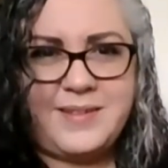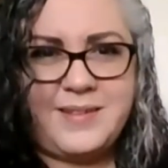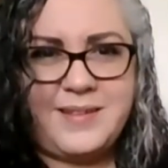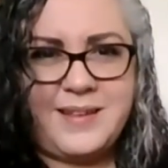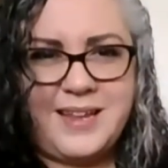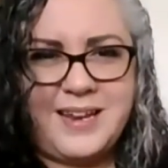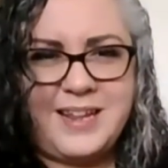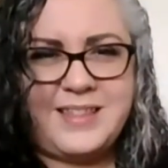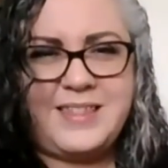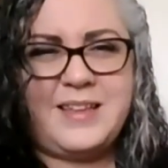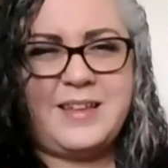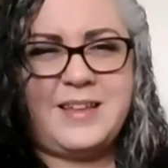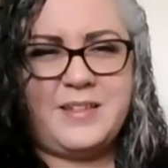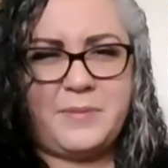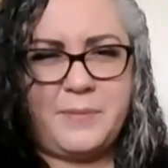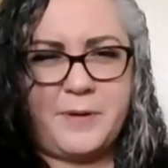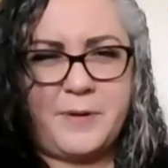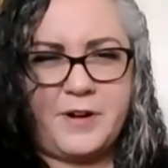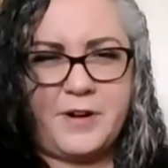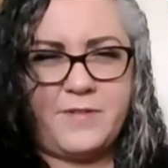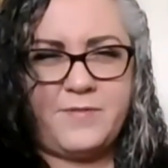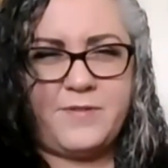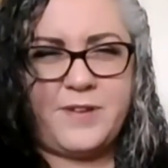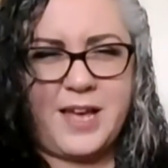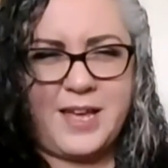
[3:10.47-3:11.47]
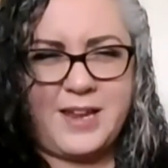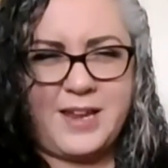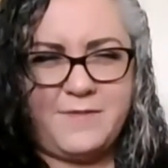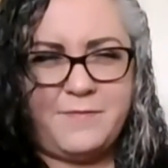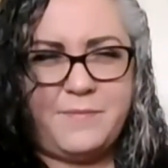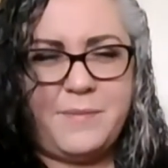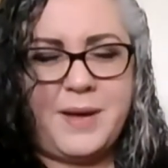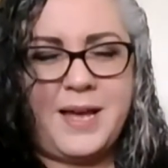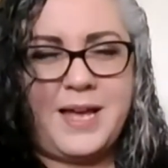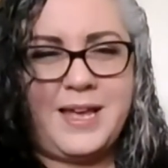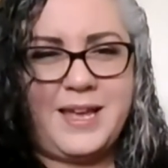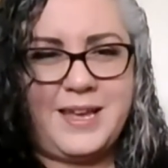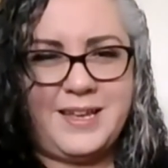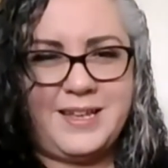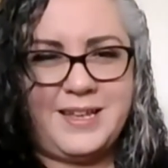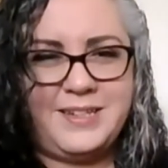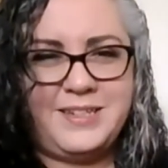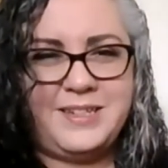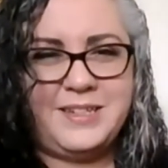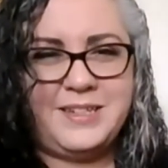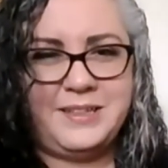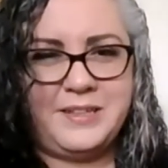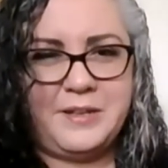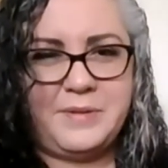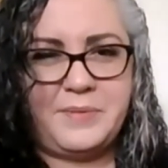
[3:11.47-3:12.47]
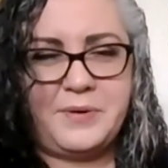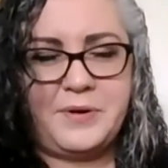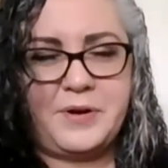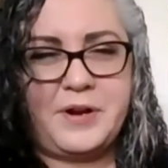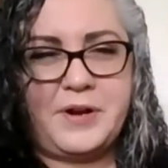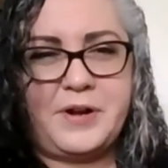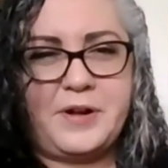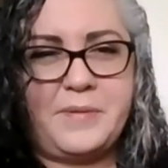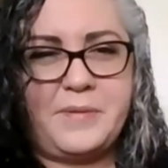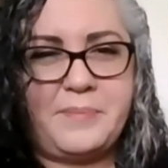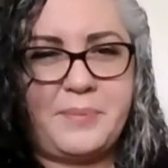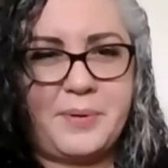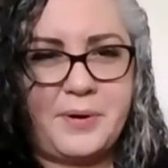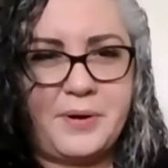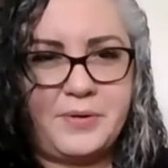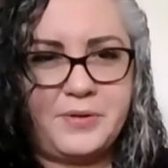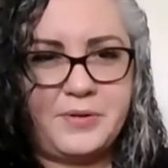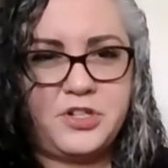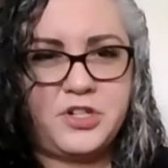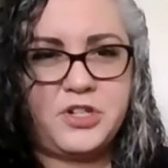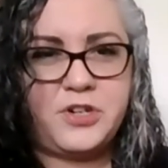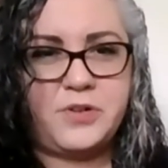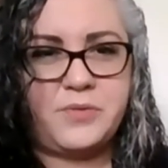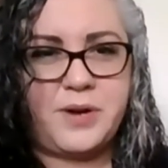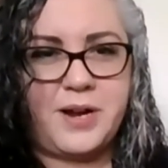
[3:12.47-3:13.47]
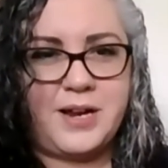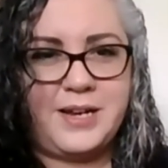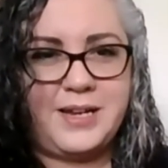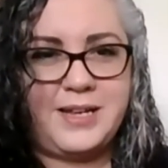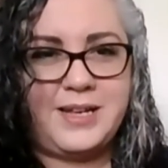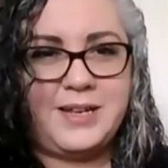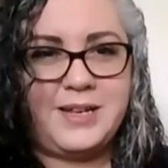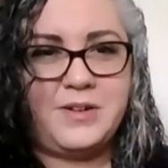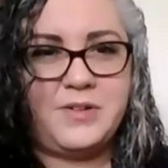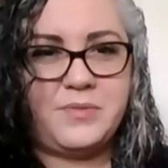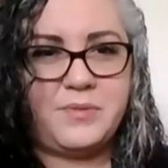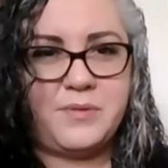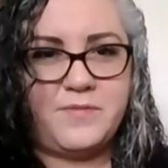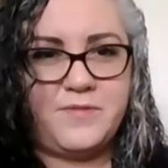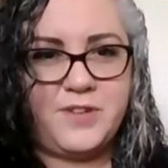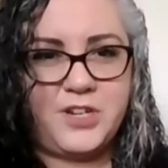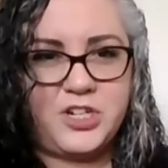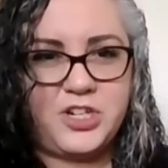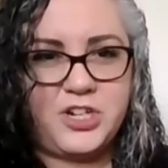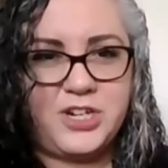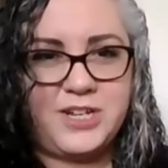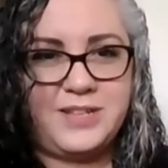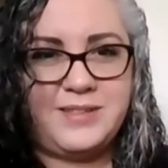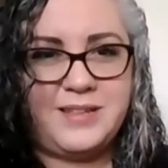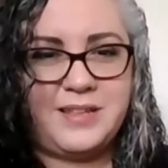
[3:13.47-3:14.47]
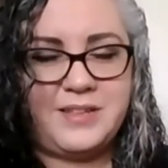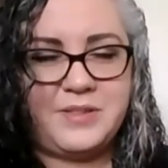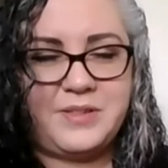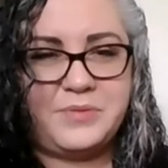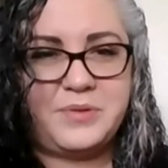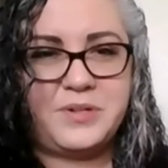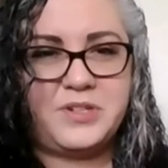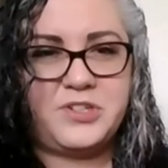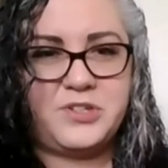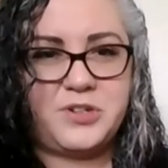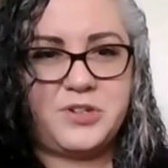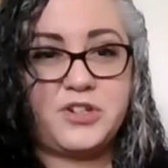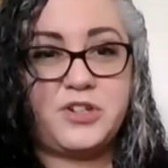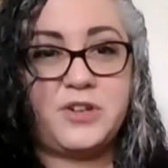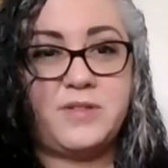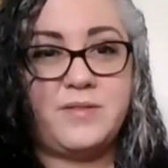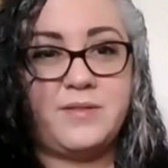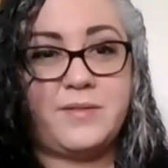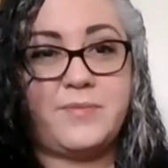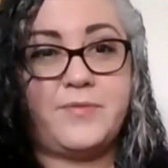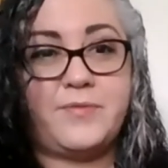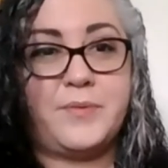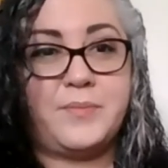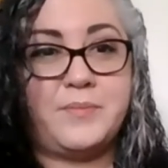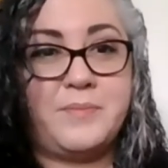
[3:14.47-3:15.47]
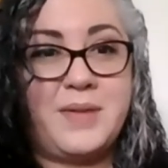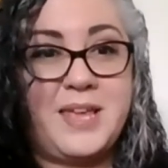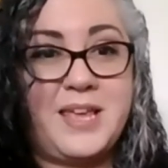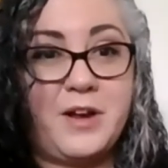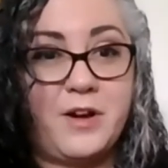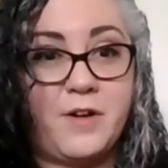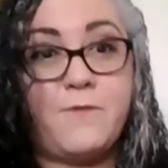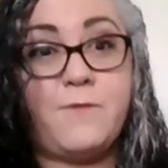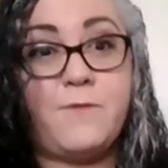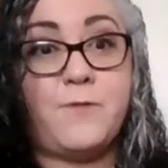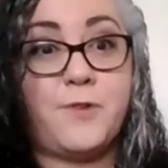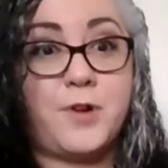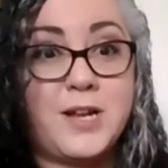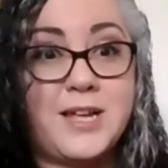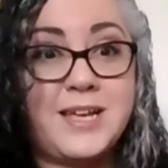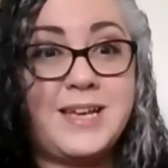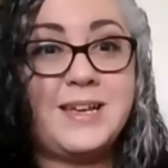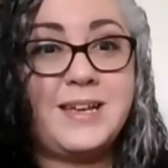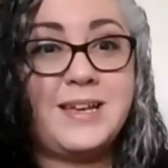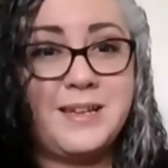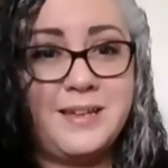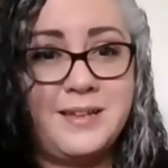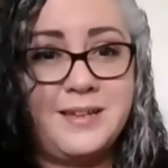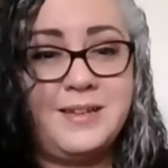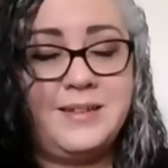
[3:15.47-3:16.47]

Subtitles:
And I think that's part of kind of my deliberate approach to writing and revision, that the restrictions for me are freeing.